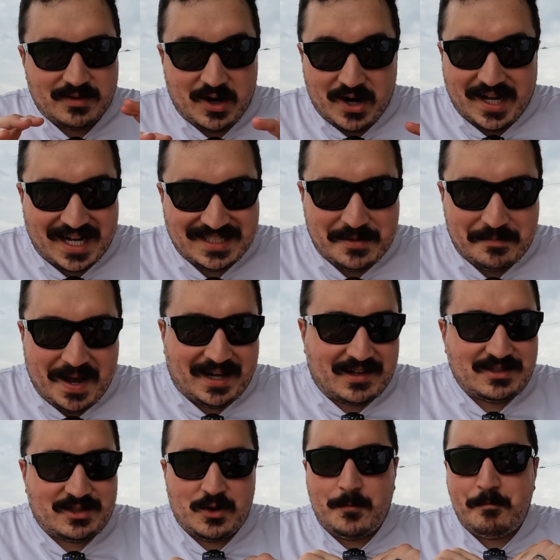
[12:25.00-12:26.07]
right, guys, I'm back.
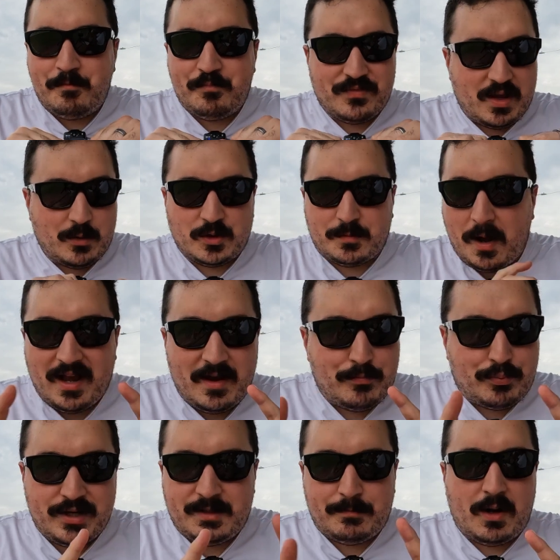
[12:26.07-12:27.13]
So there was probably a
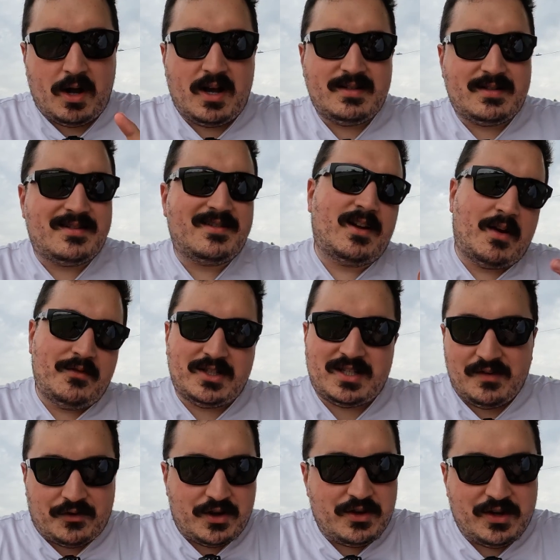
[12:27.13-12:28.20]
brief pause. Obviously,
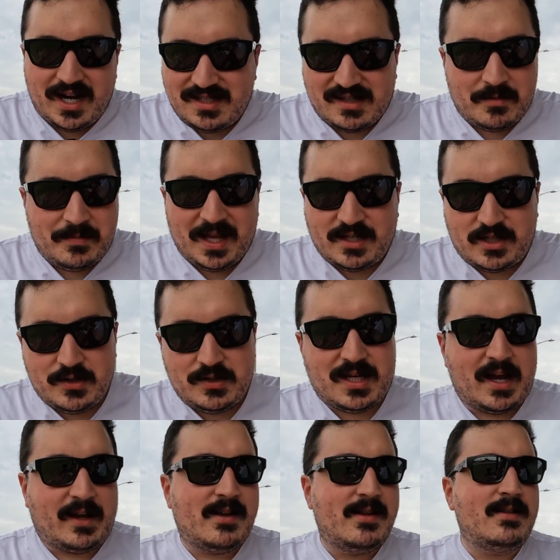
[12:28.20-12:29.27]
for you guys, it's gonna be like 2
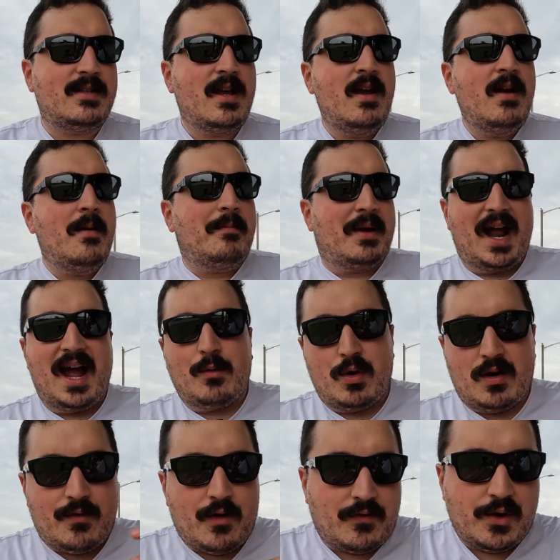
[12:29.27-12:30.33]
seconds. But I had one
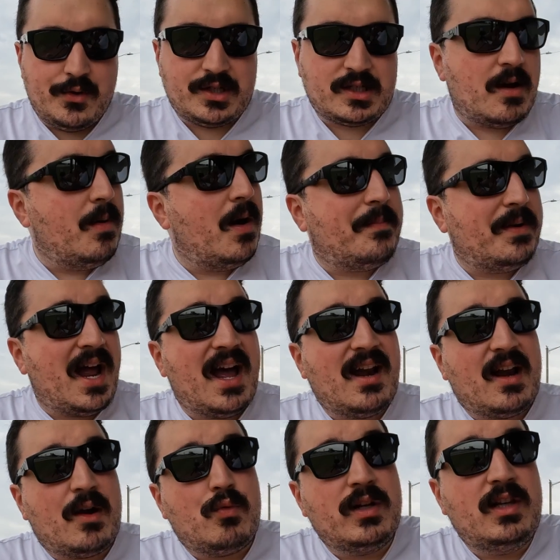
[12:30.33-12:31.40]
of our viewers come up, and I had
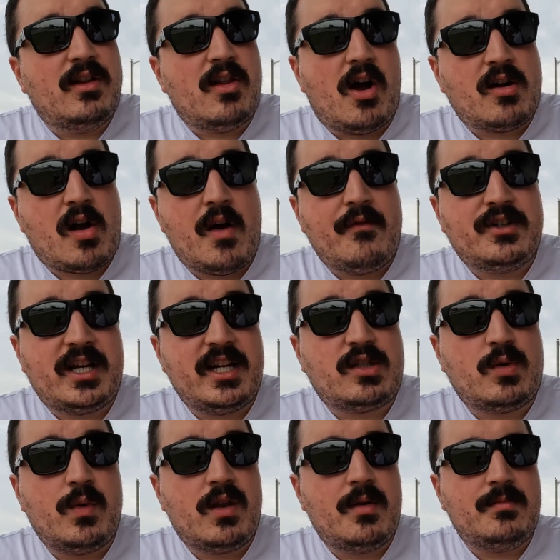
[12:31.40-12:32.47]
like a really long
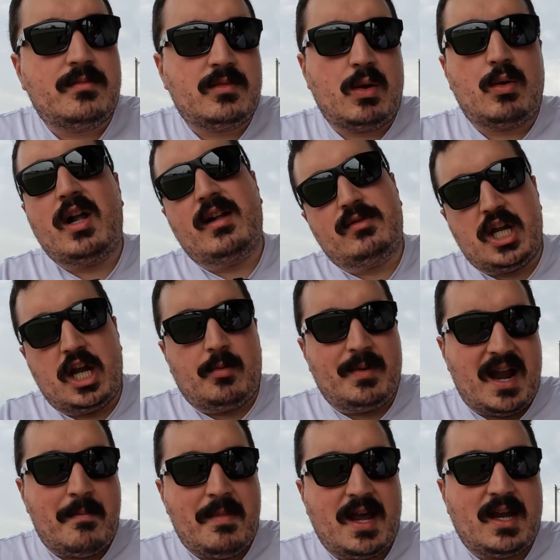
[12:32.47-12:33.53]
conversation with him. Well, a gentleman
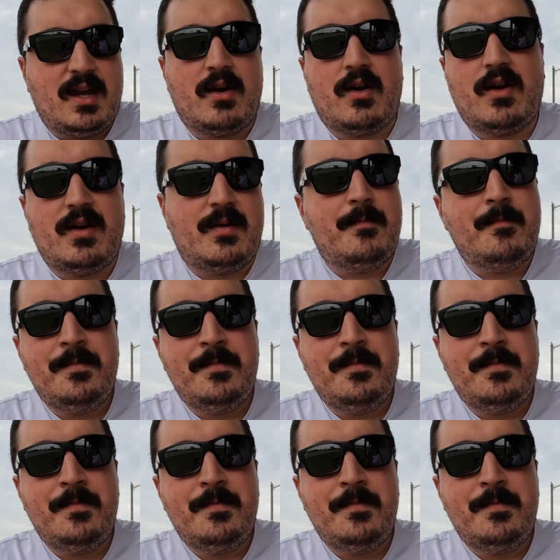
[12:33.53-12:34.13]
I met here, and